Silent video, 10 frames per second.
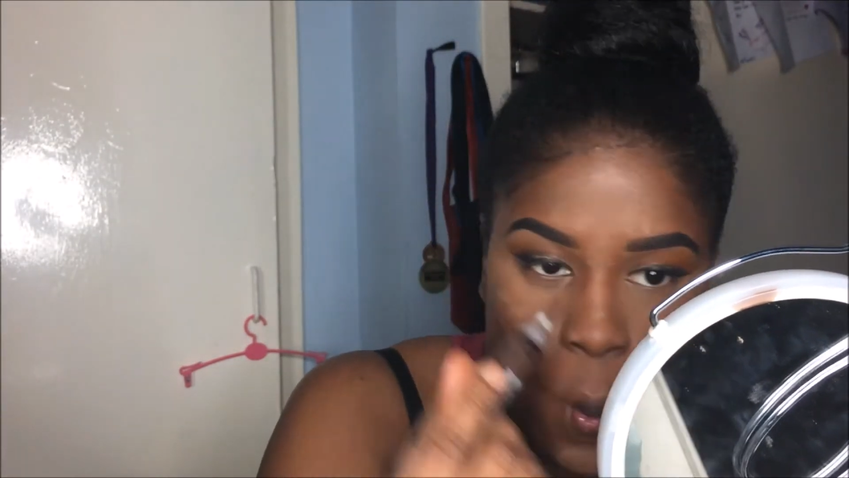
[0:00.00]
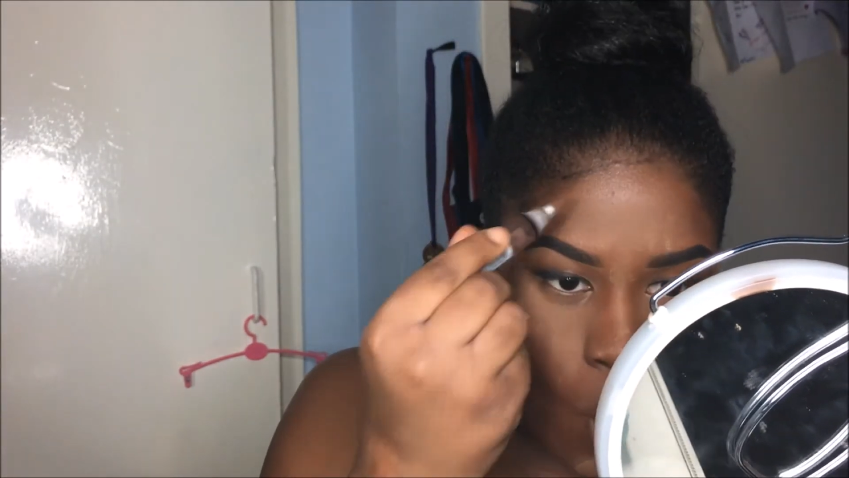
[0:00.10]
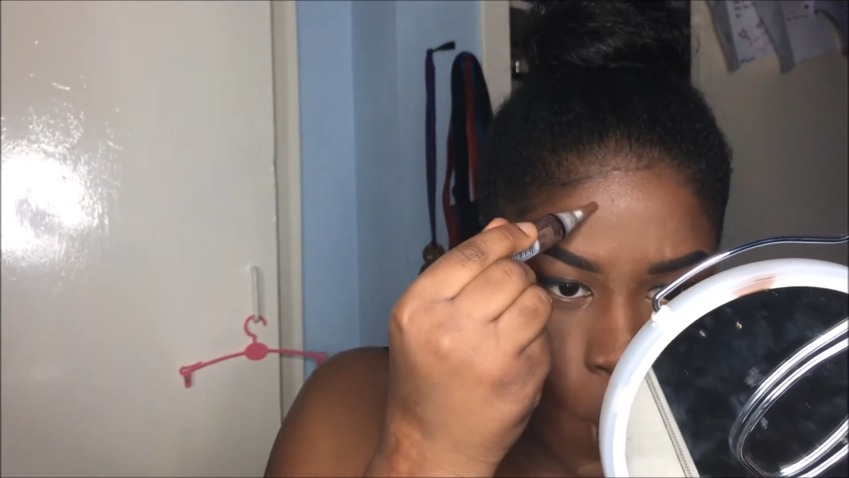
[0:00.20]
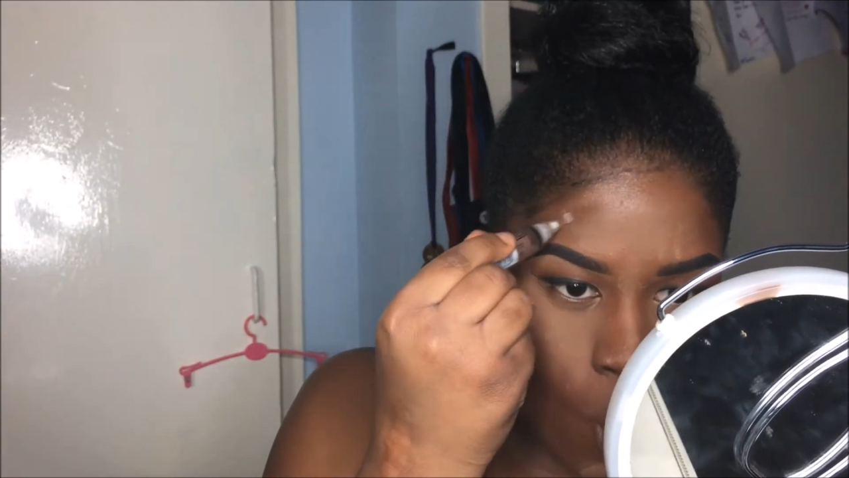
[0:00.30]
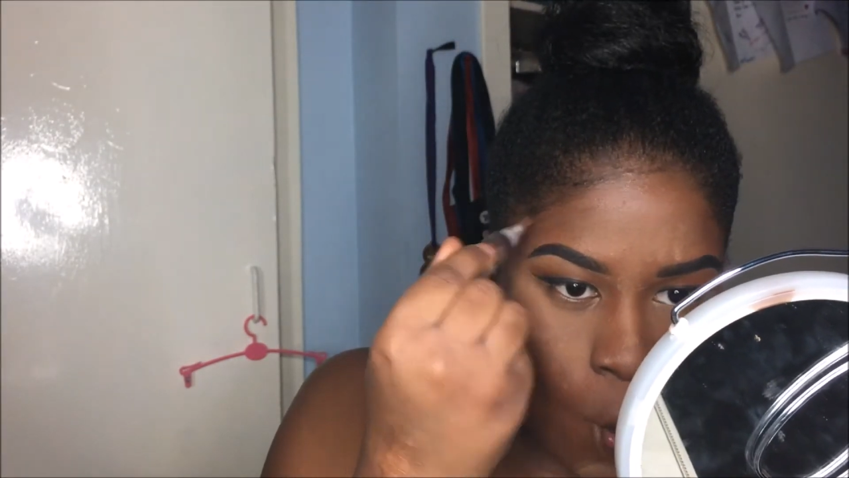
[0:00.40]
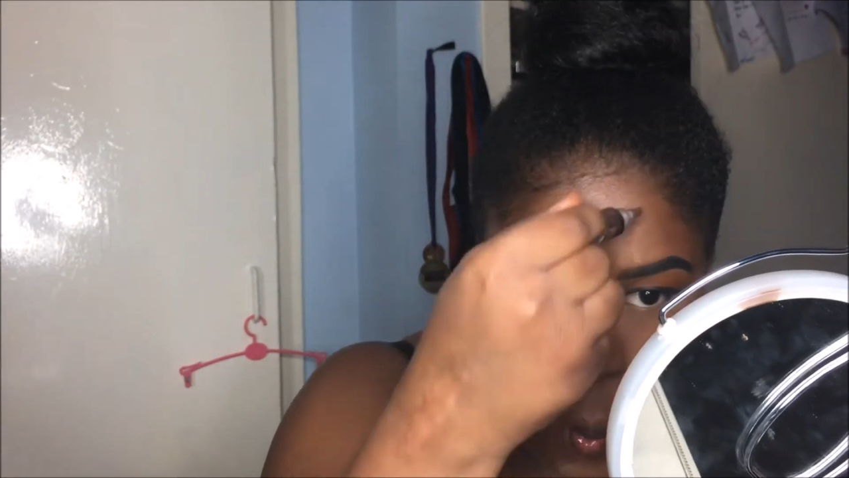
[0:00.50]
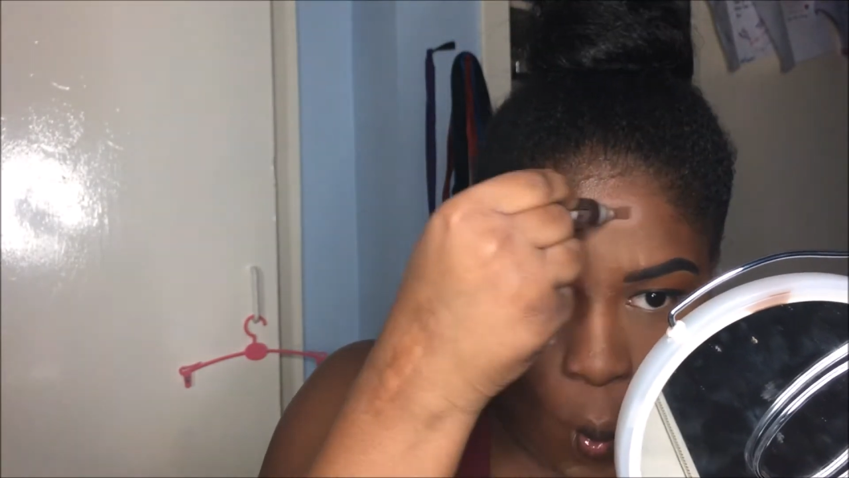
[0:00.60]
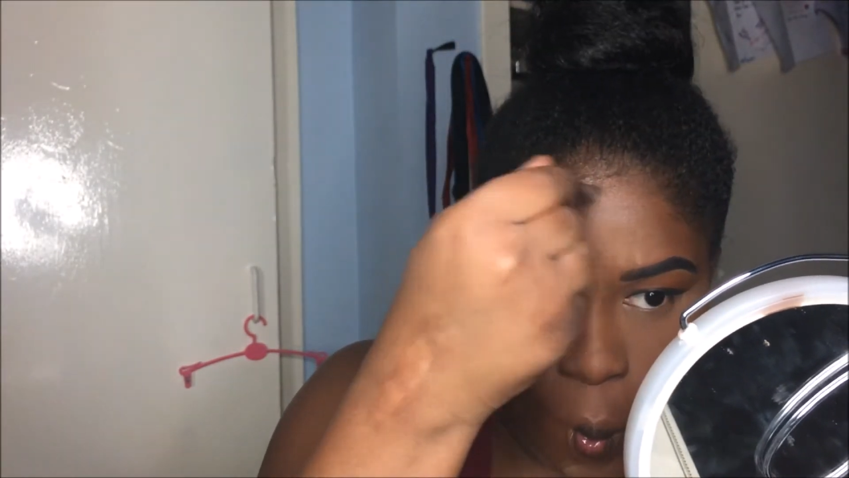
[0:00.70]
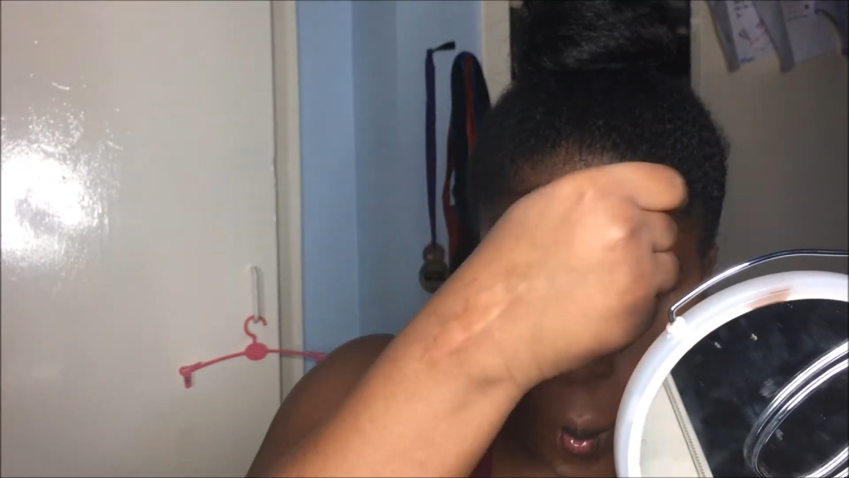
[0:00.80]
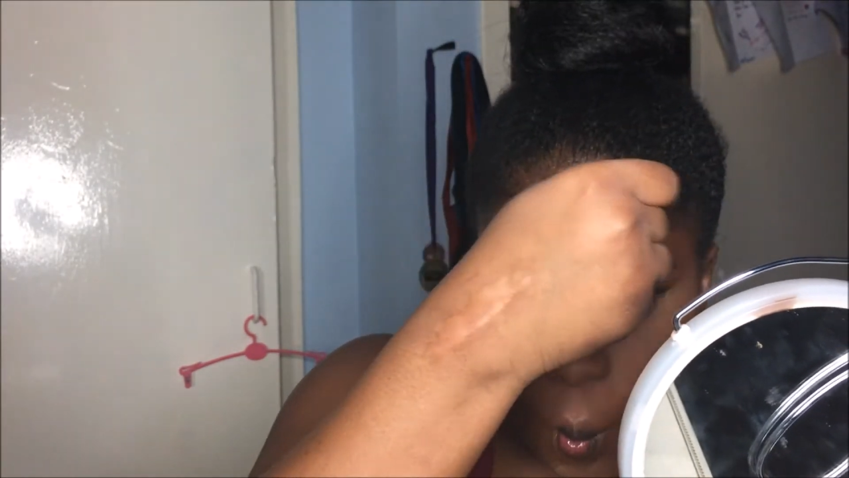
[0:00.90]

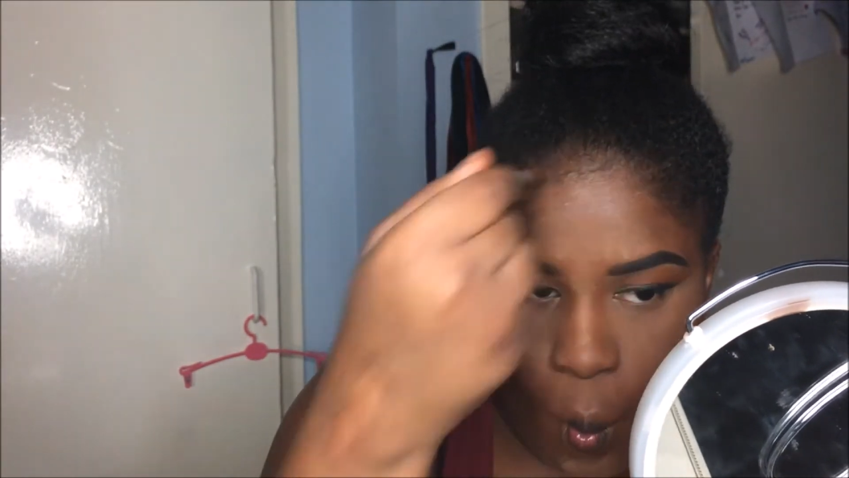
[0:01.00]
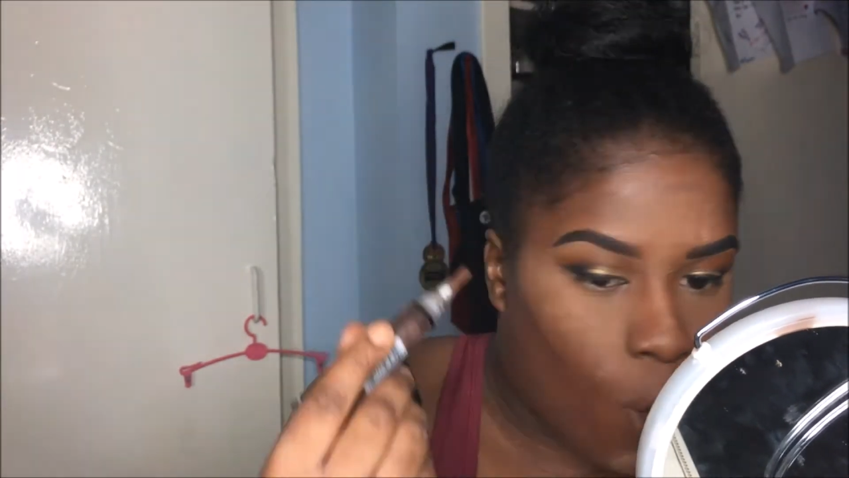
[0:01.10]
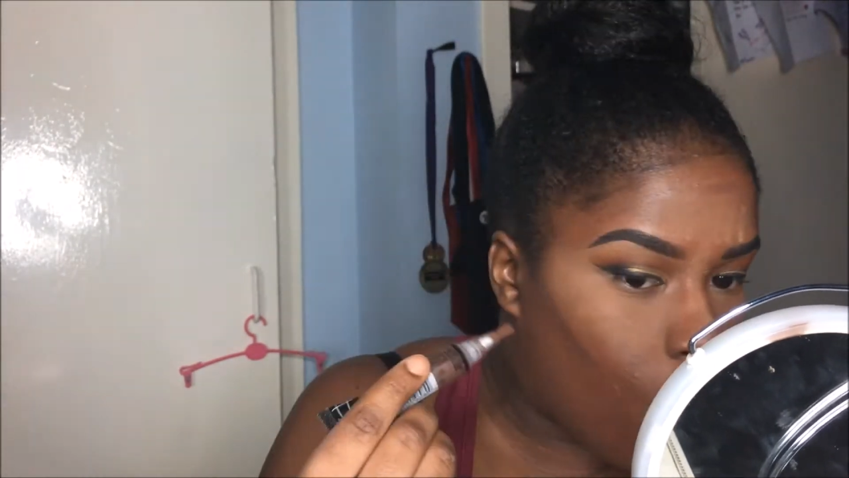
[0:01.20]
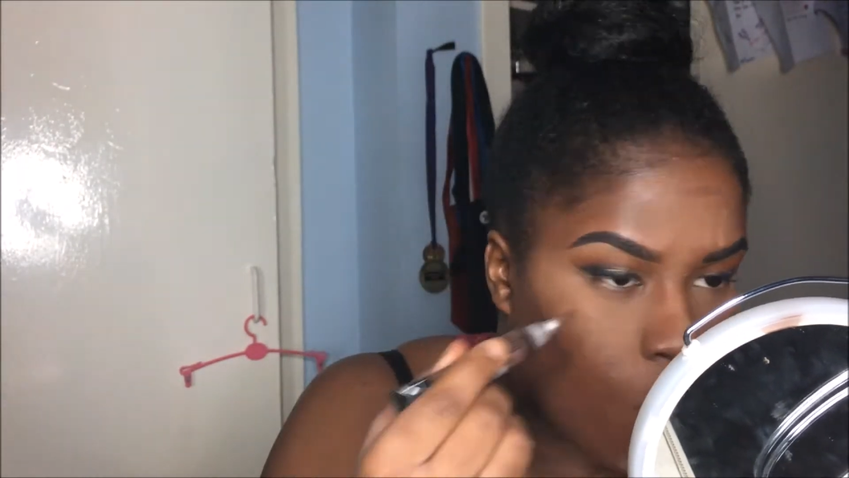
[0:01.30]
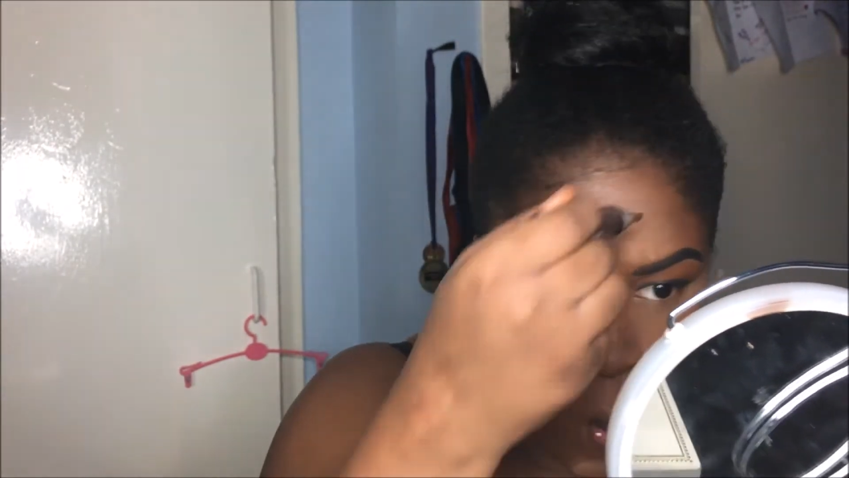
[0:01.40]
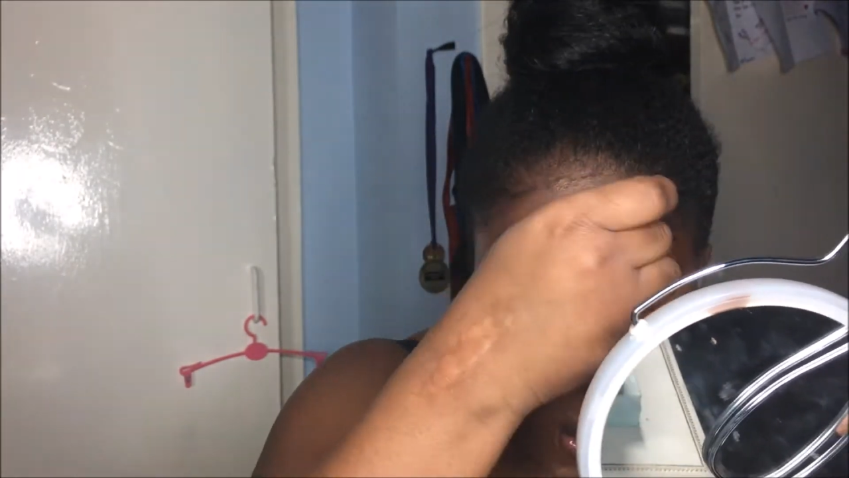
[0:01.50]
Mahogany. It's one